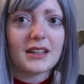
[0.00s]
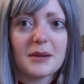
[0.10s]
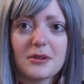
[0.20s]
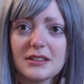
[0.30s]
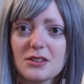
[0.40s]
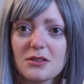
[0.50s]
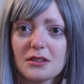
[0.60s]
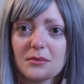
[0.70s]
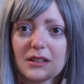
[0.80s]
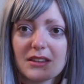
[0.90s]
I'm going to
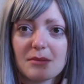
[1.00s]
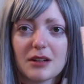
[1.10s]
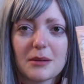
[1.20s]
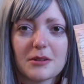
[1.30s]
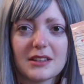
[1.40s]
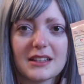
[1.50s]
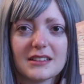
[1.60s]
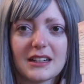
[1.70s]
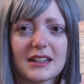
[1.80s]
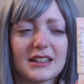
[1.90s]
start with the primer
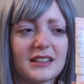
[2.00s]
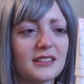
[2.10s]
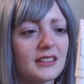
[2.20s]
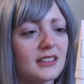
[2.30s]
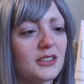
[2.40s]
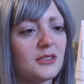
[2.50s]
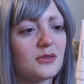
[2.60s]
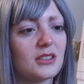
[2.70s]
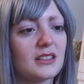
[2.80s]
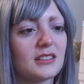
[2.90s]
that I
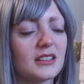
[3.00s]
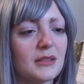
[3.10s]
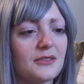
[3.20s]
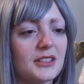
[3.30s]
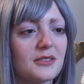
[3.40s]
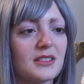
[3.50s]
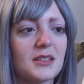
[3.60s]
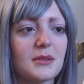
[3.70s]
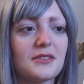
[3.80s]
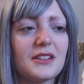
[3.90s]
use in a lot of my videos that
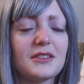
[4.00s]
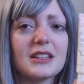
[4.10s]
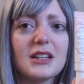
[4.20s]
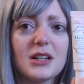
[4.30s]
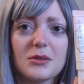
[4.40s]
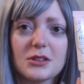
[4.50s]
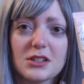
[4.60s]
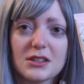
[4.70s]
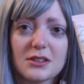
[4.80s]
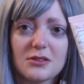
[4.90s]
is my favorite, which
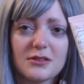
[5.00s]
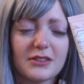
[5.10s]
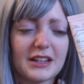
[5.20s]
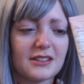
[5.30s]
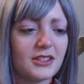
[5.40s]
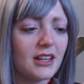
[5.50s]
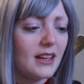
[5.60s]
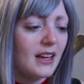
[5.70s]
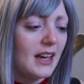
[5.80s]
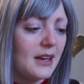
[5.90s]
is the Too Faced
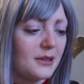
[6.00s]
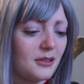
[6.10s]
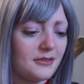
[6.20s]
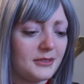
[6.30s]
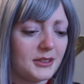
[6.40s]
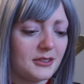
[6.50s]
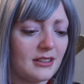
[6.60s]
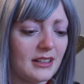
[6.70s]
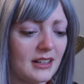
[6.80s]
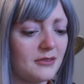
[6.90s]

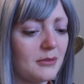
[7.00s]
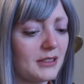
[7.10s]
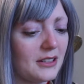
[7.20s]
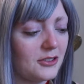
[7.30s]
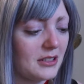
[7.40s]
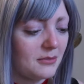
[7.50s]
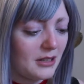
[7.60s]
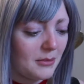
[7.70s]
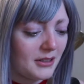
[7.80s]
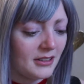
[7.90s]
Hangover Replenishing
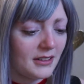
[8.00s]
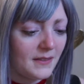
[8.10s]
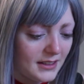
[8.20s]
Primer.